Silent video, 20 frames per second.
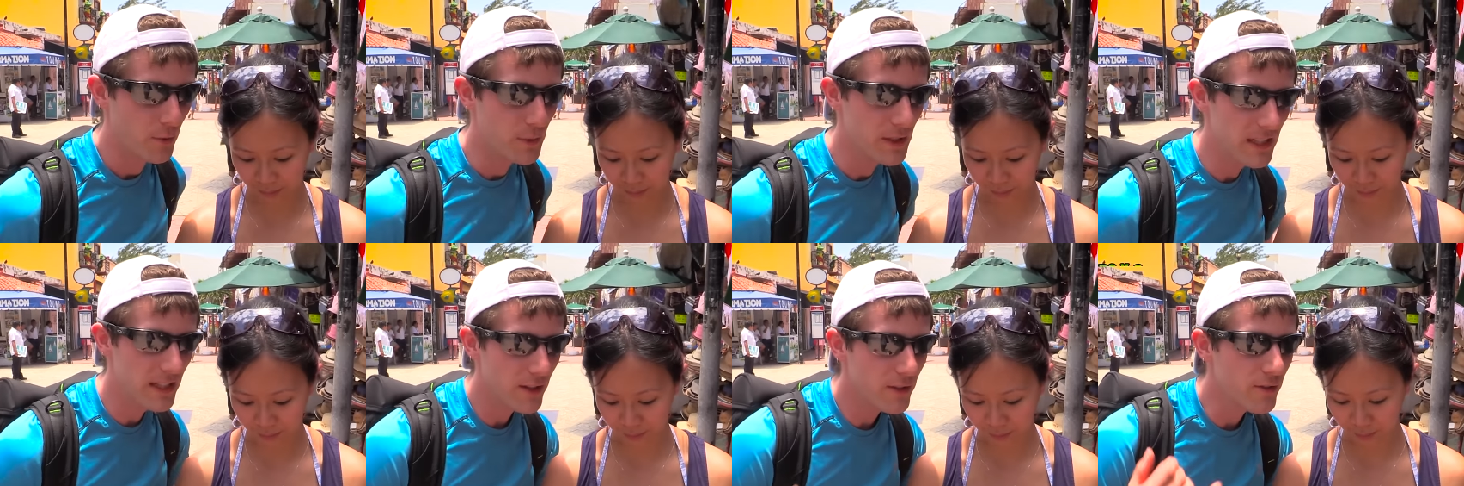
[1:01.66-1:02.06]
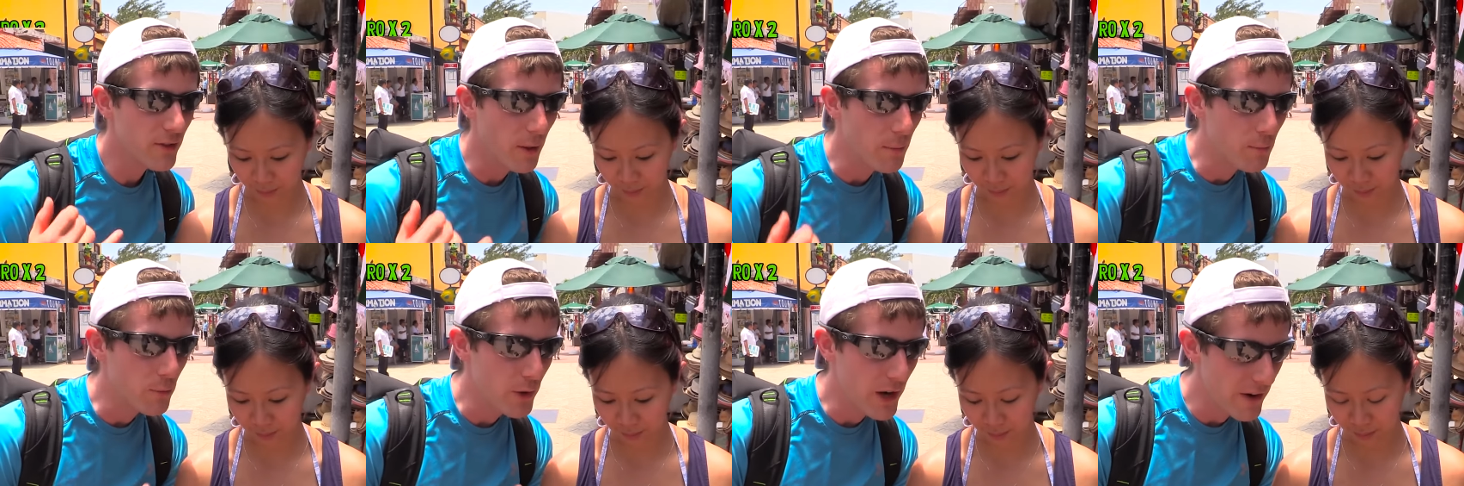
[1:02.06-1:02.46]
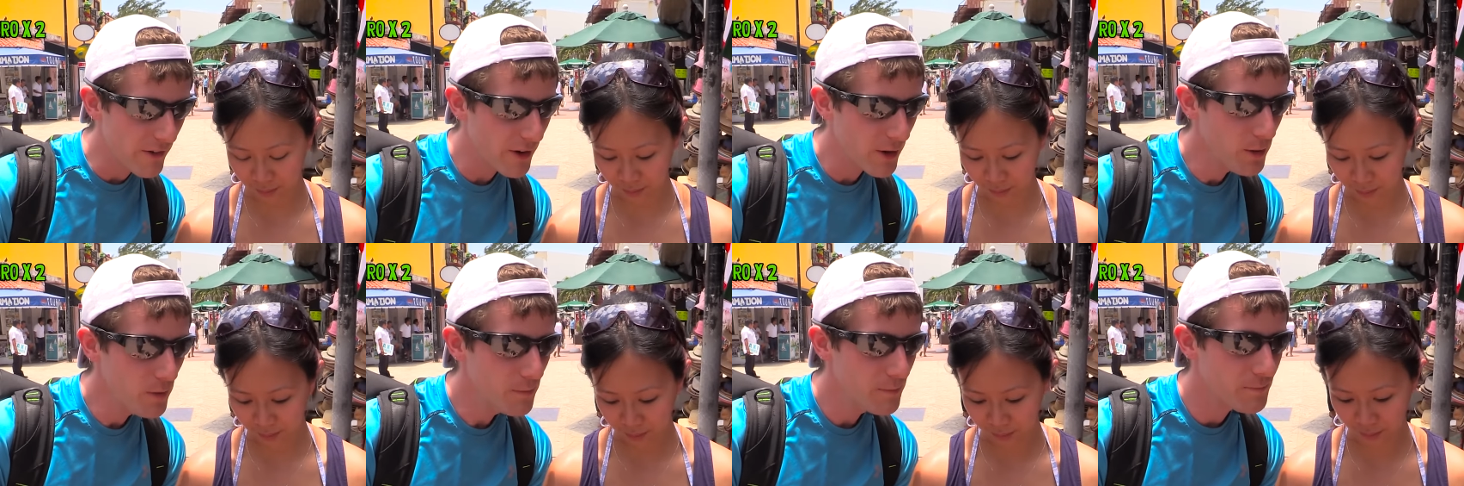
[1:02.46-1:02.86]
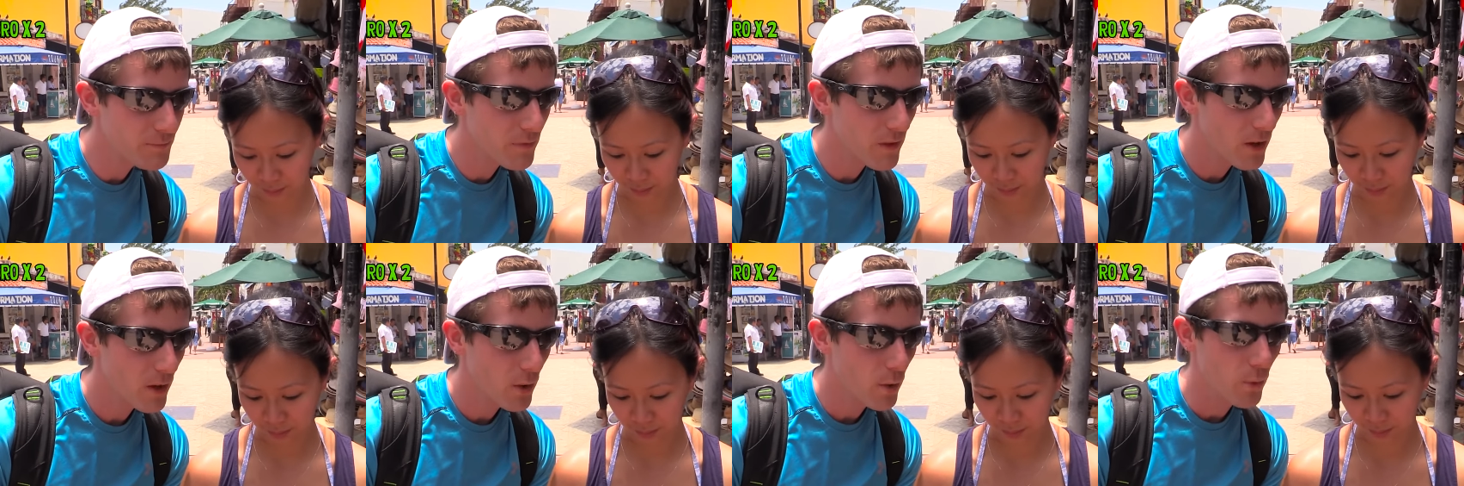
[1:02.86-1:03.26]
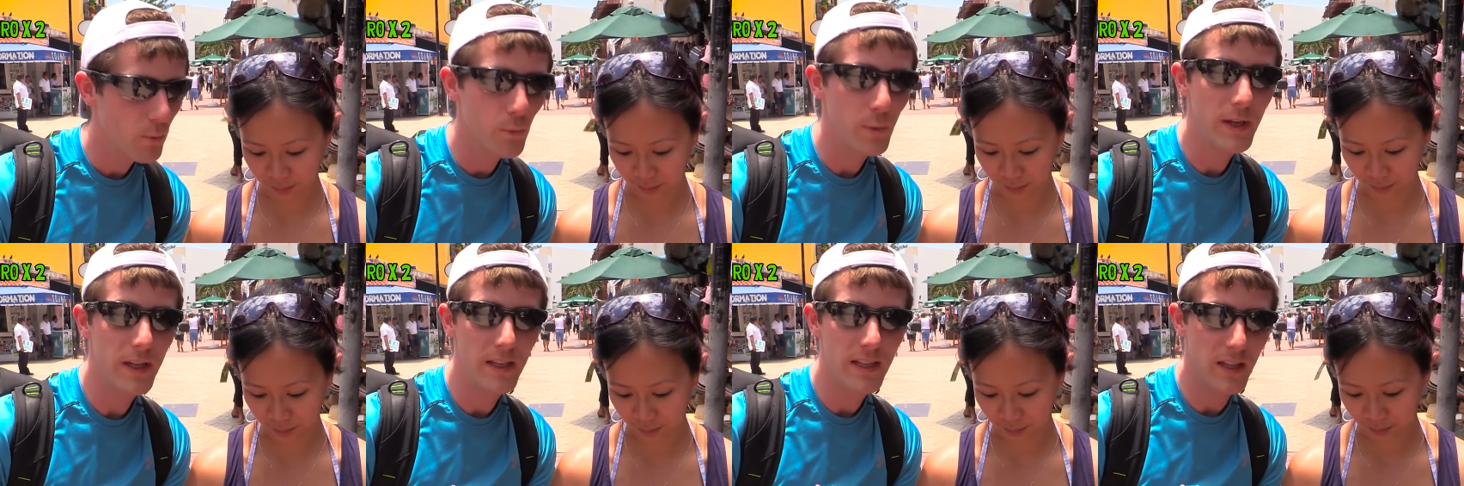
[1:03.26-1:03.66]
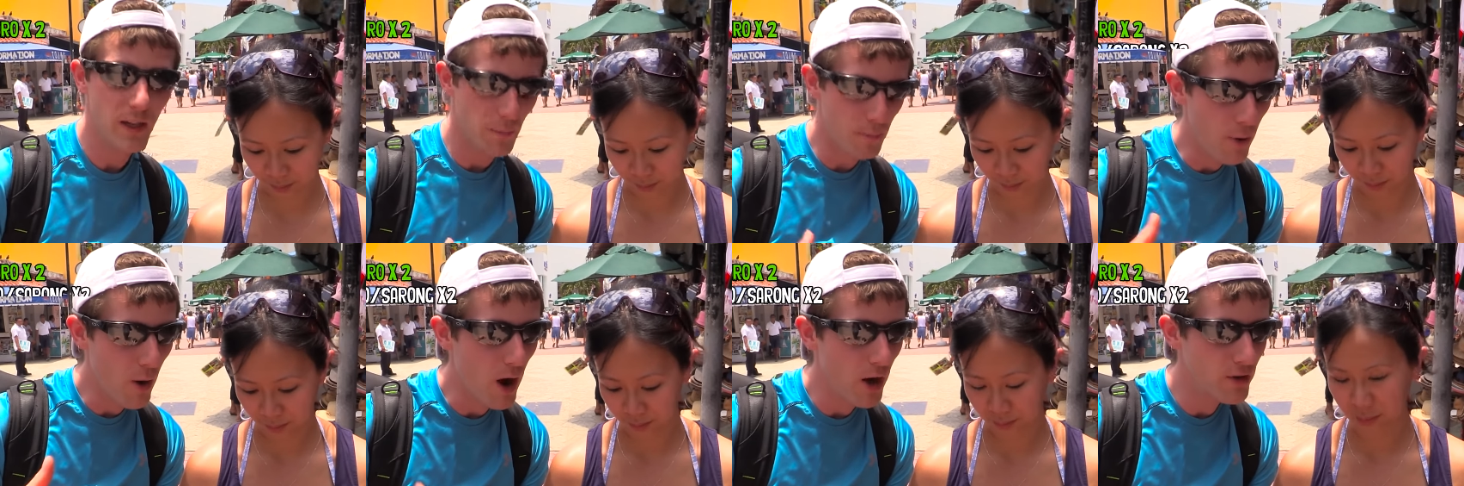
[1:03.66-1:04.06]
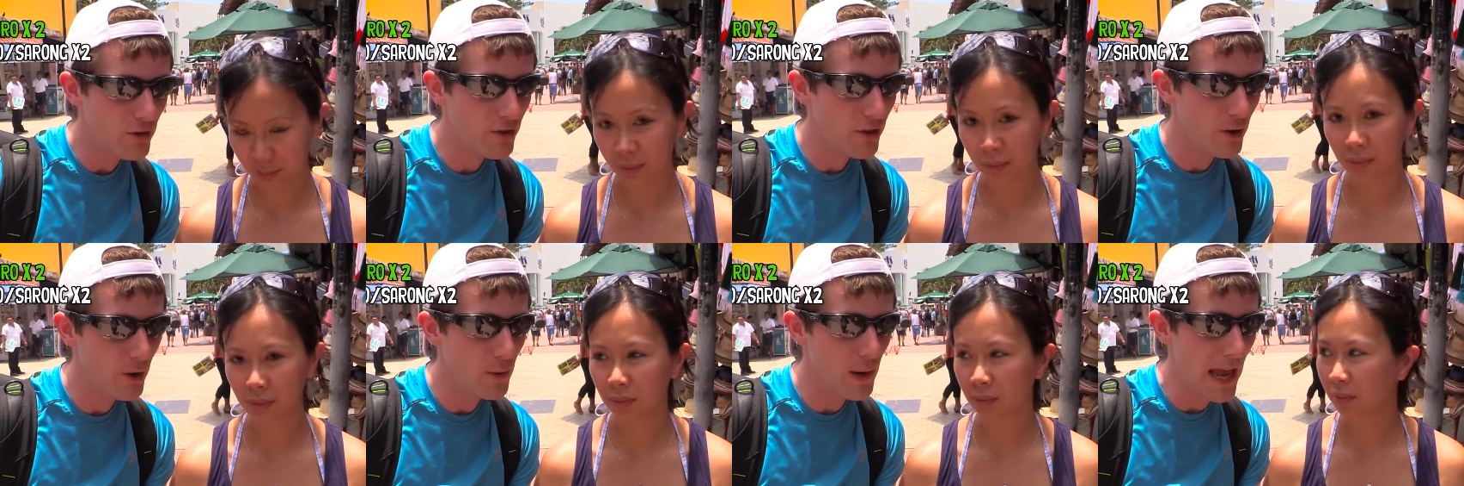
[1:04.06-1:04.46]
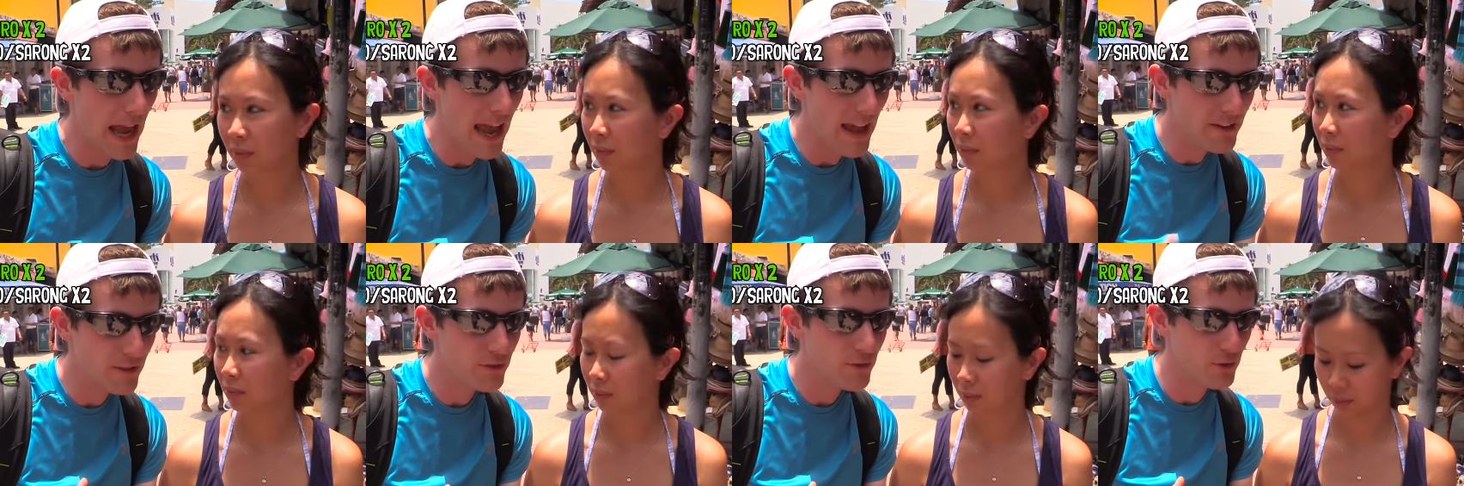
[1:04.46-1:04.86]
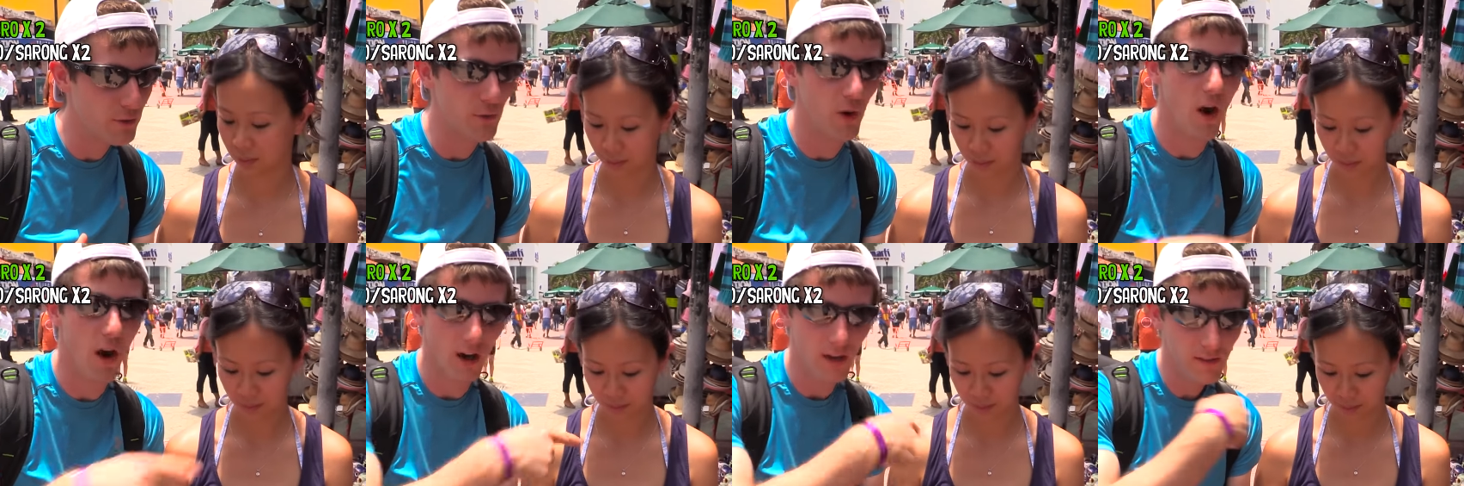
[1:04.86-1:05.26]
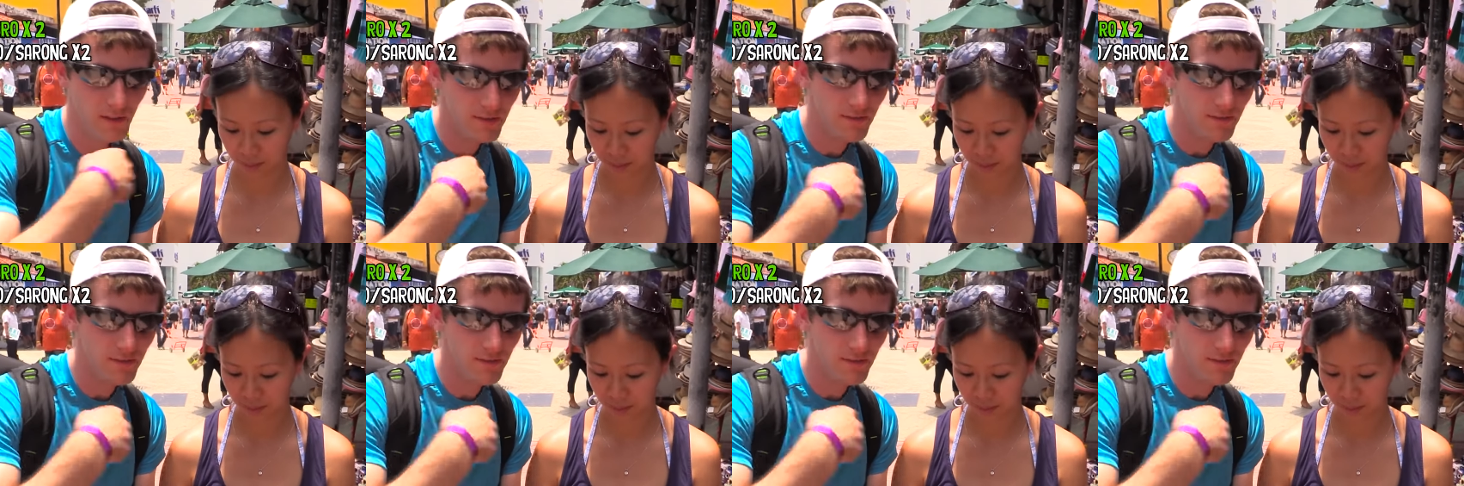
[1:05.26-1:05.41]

Speaker 1: we need a sombrero, we need a poncho and a sarong,